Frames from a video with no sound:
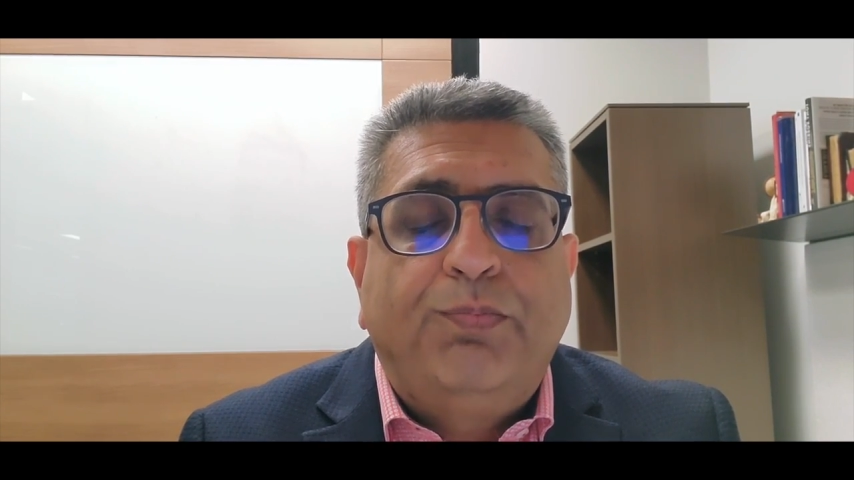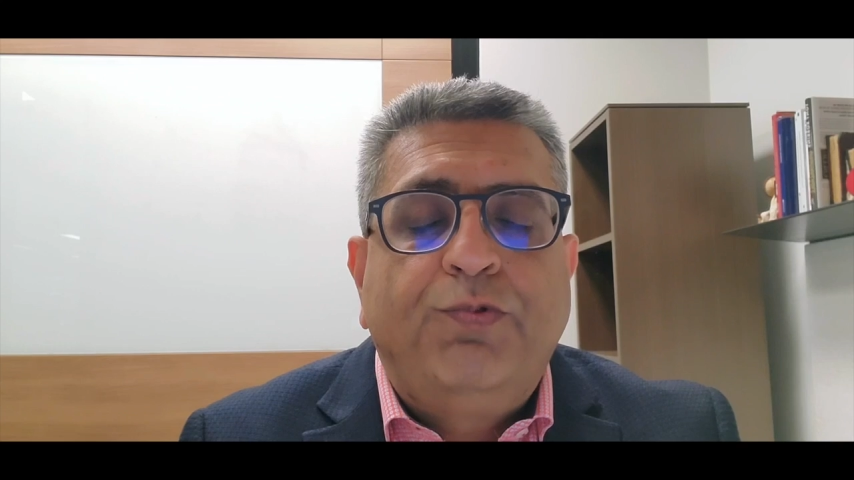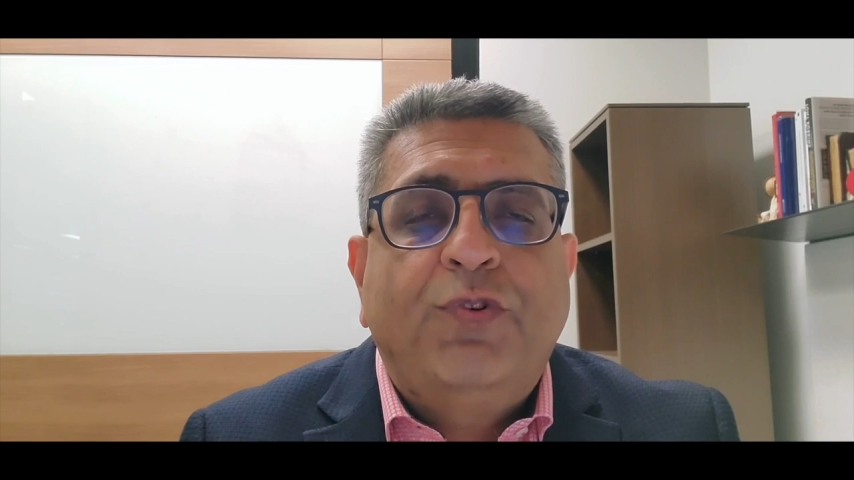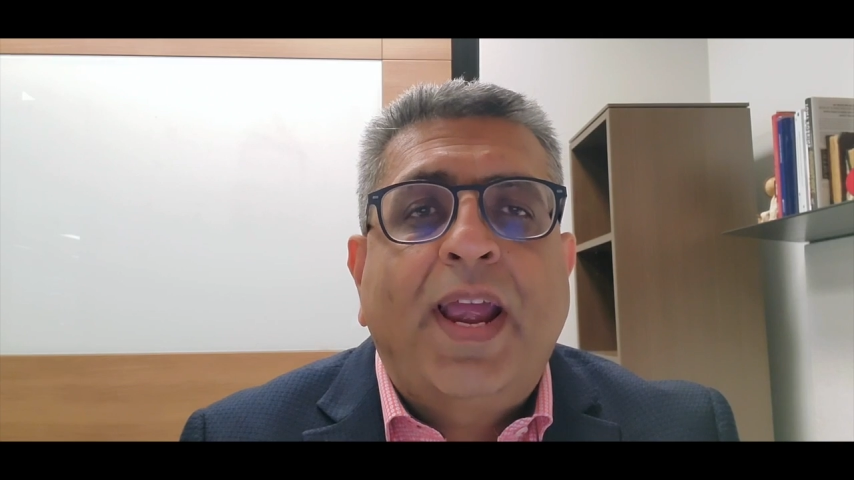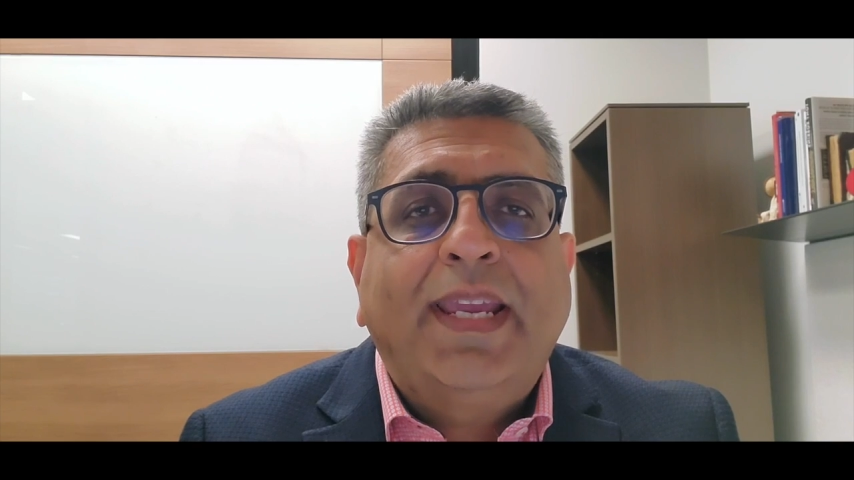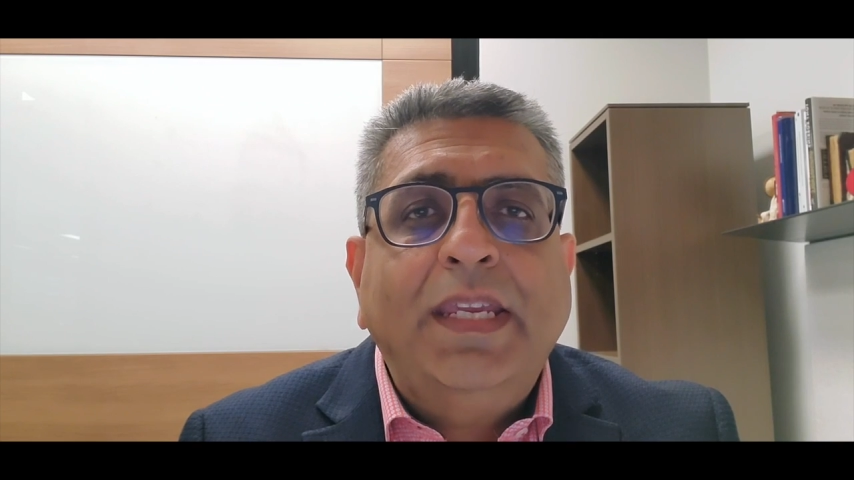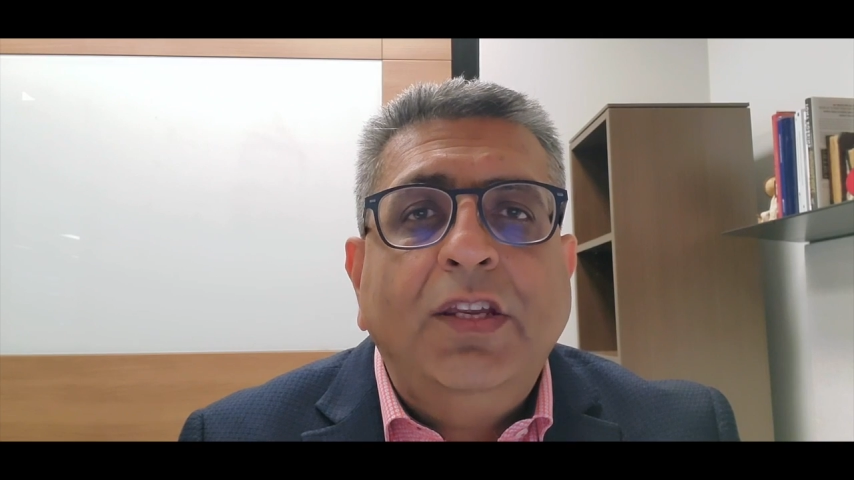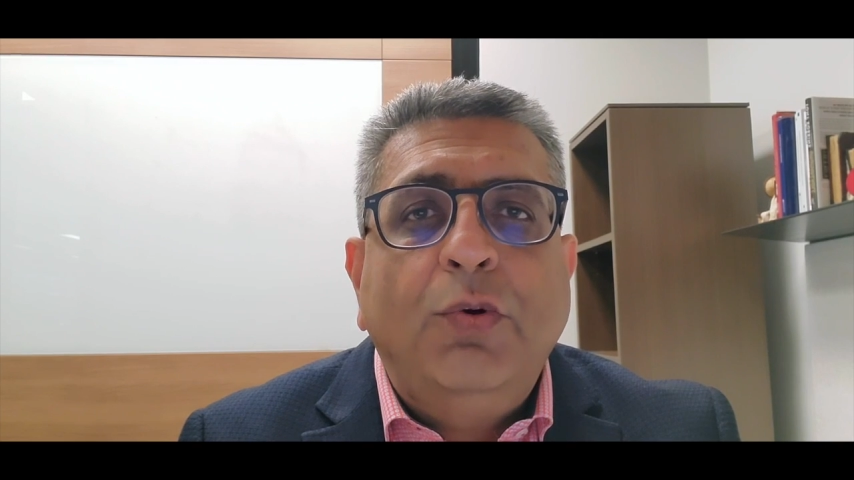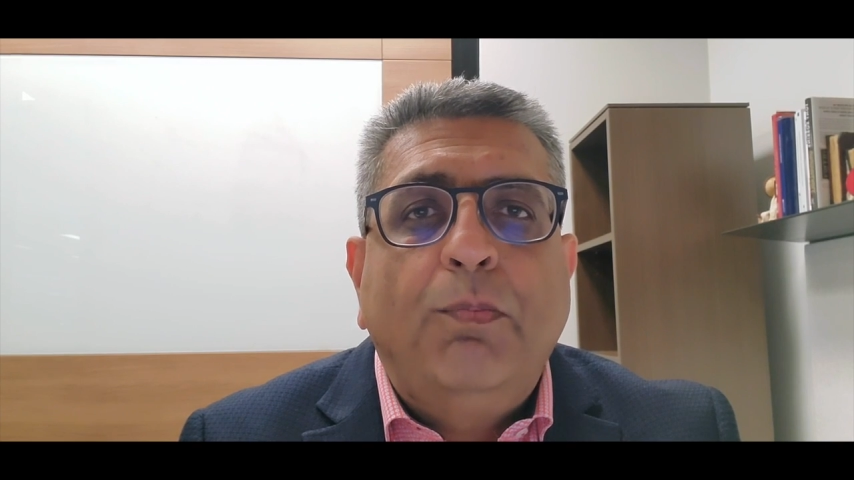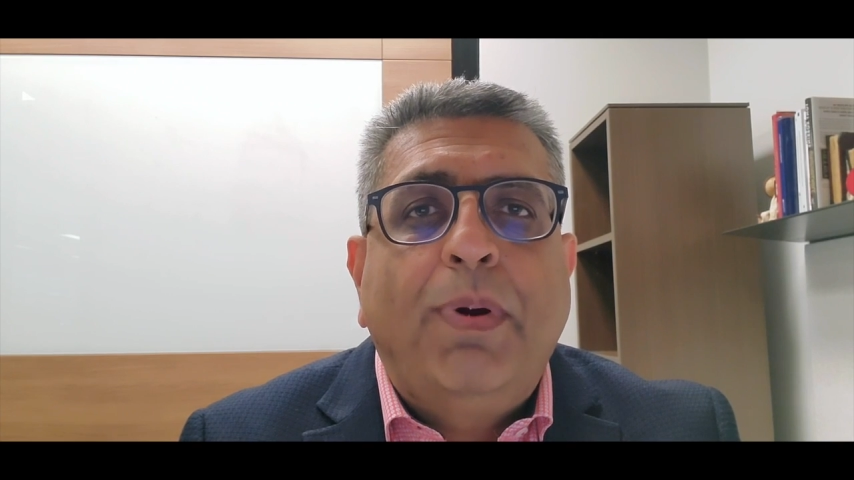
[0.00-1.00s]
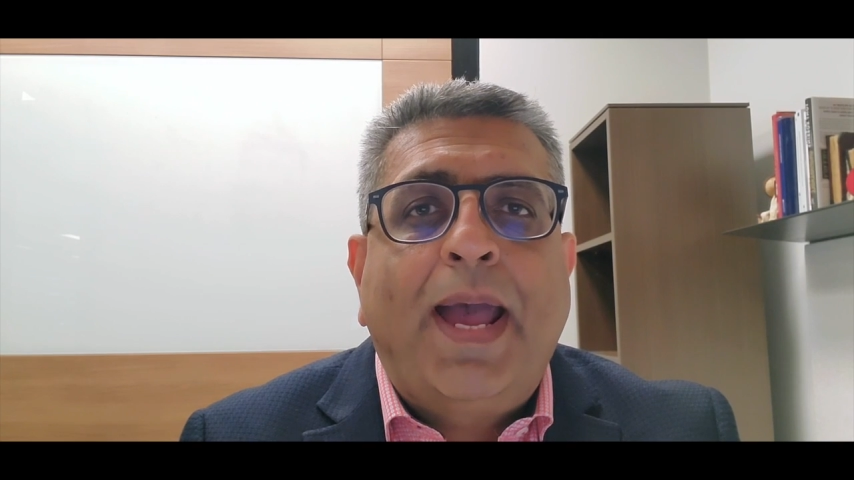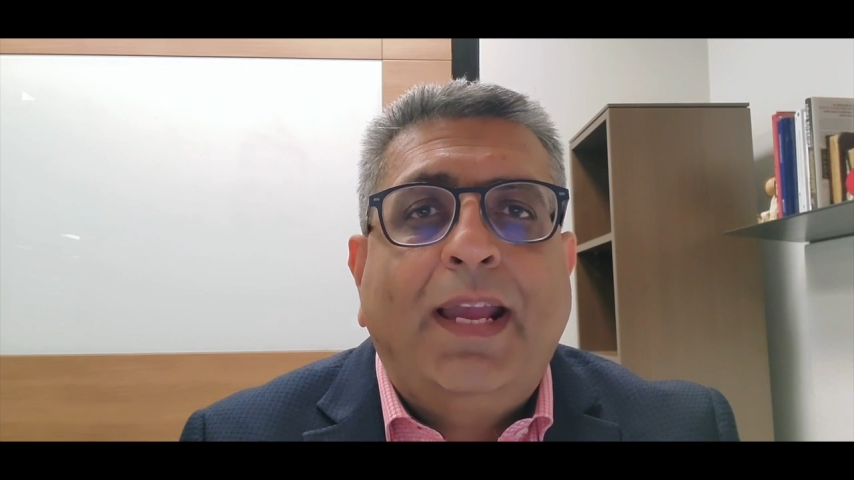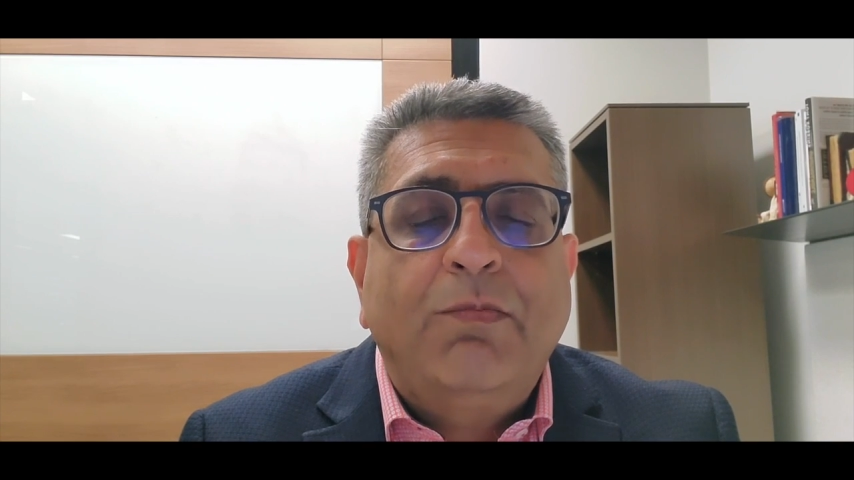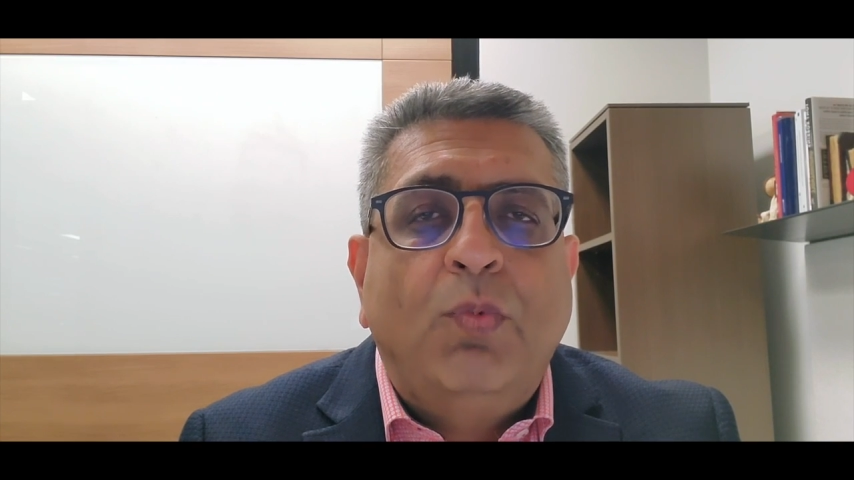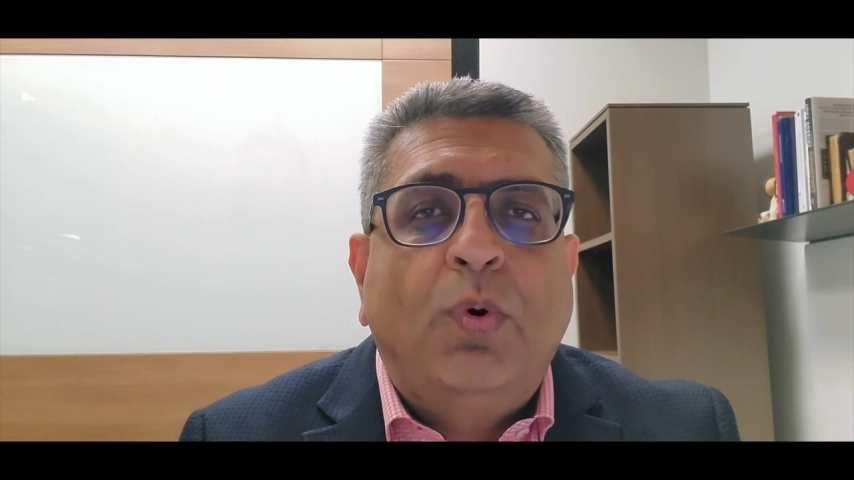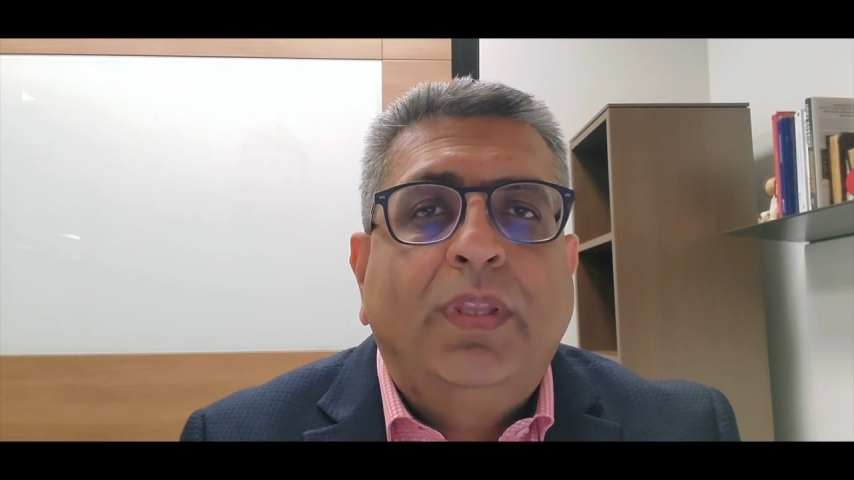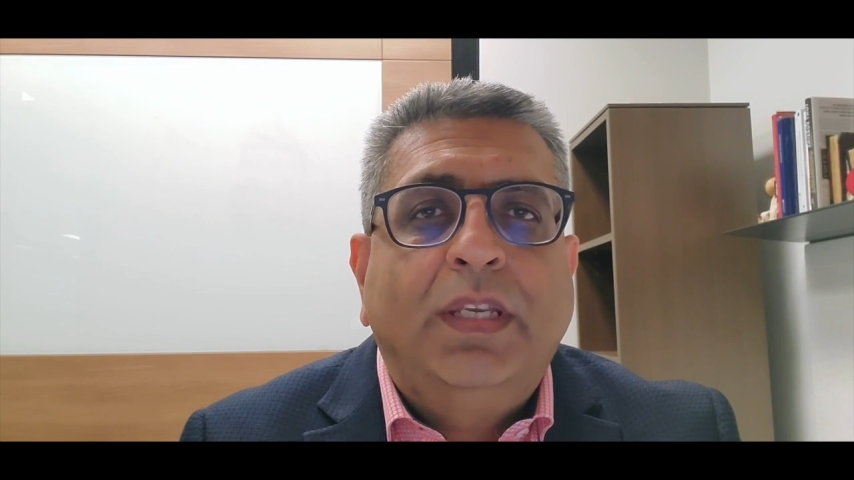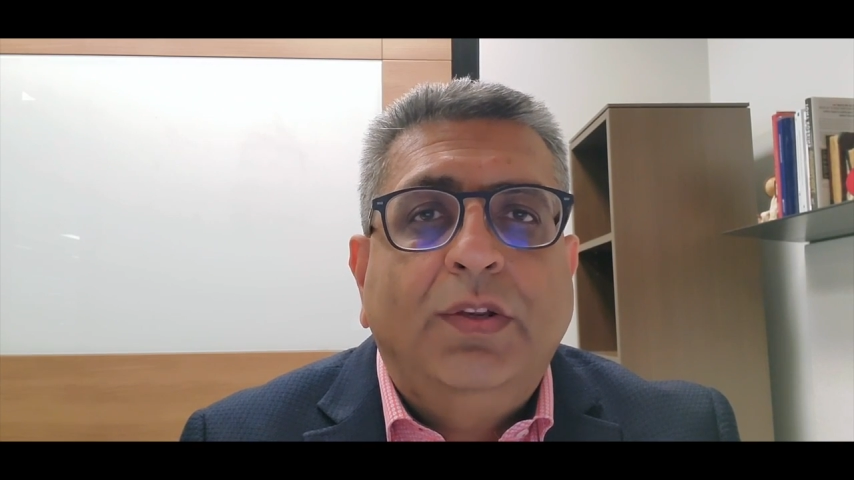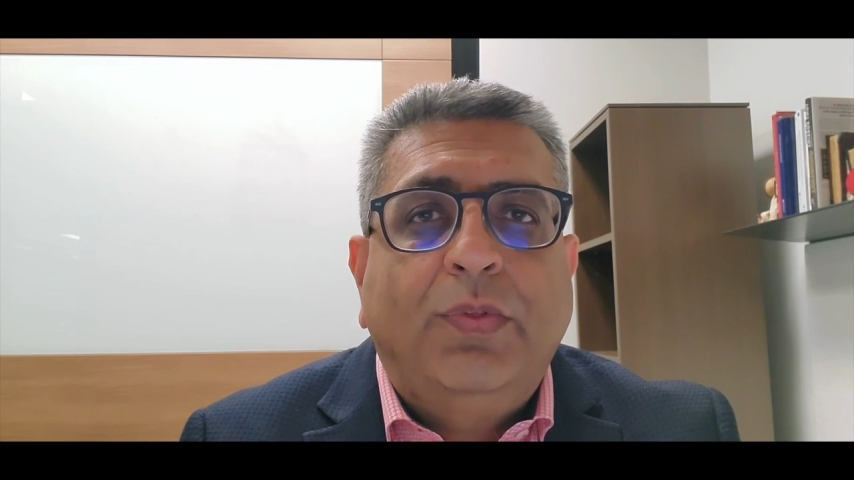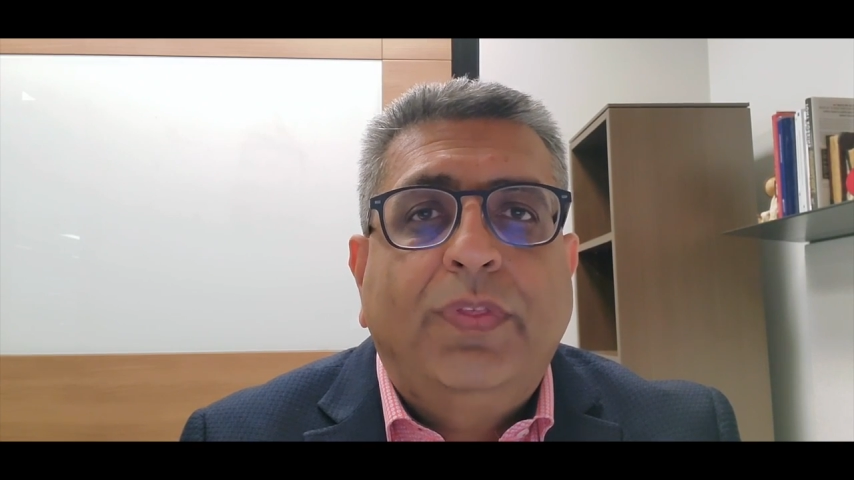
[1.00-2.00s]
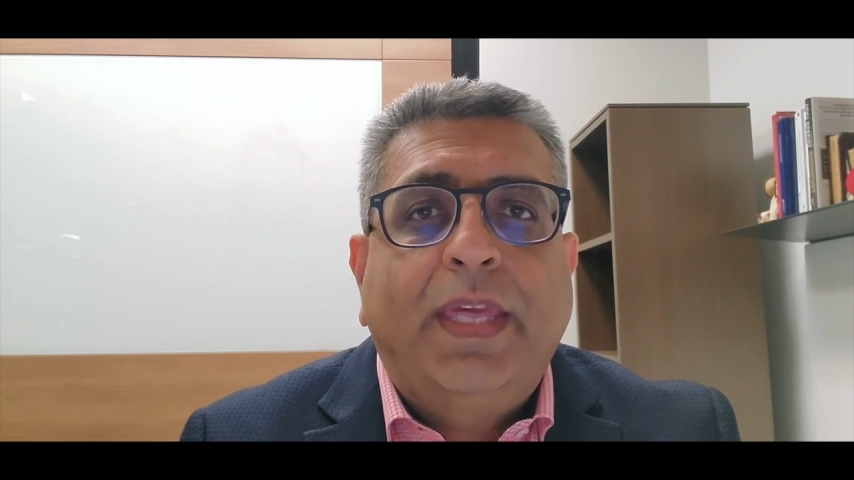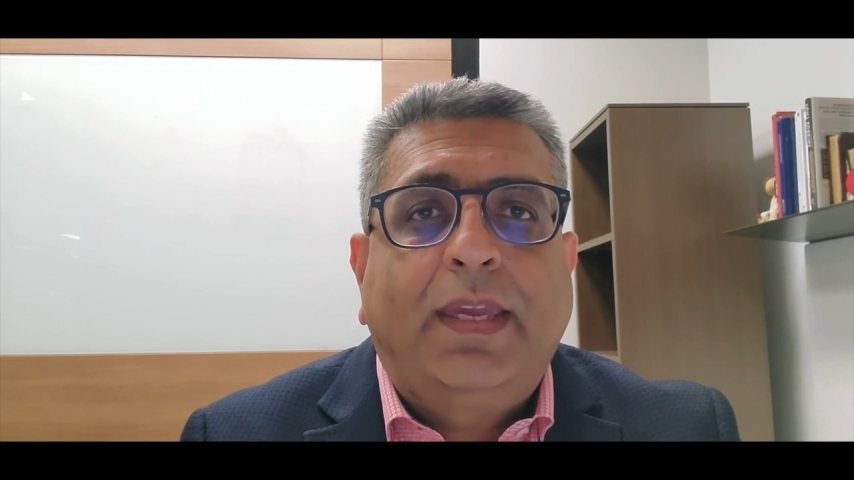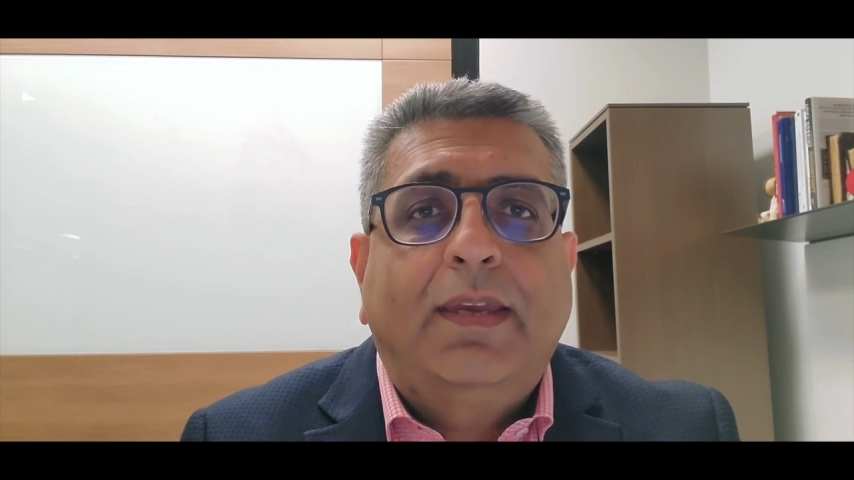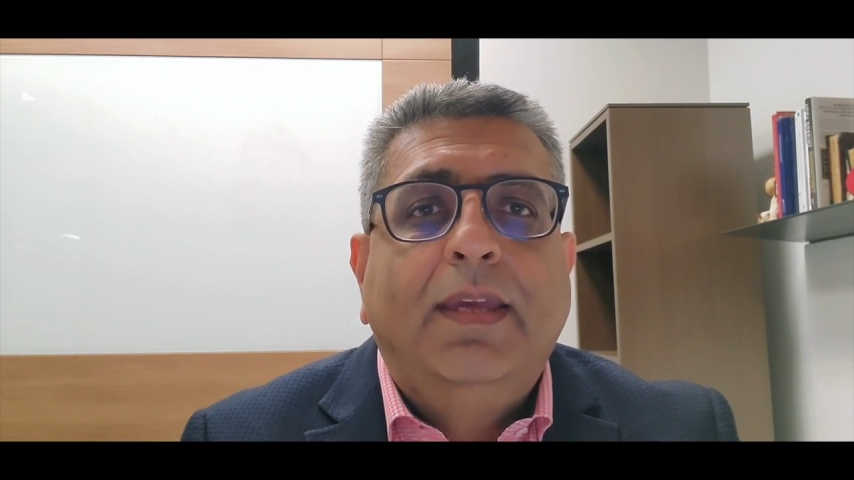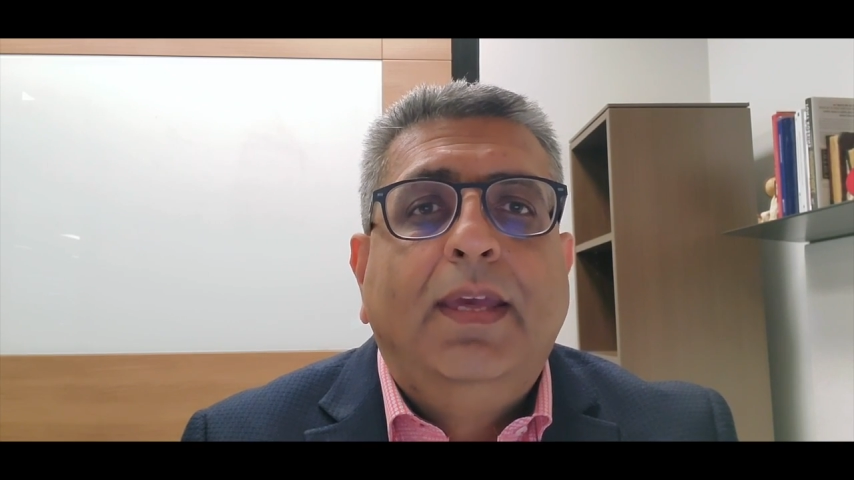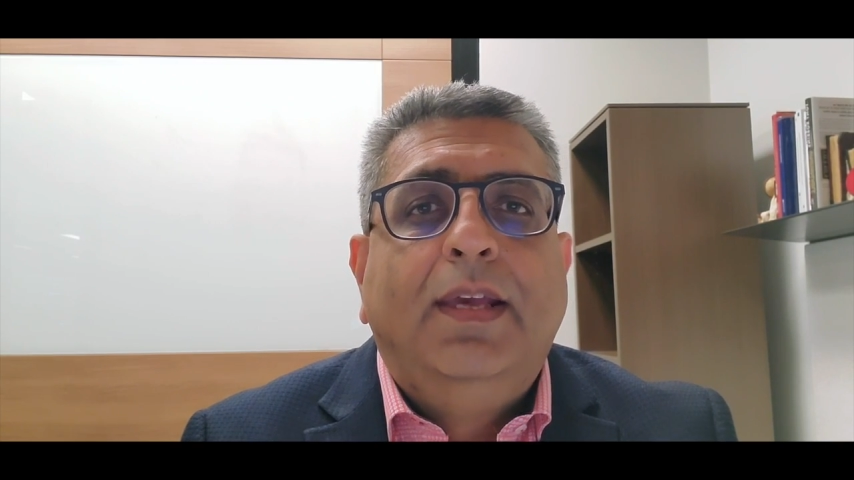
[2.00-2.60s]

dragging you back more than you think.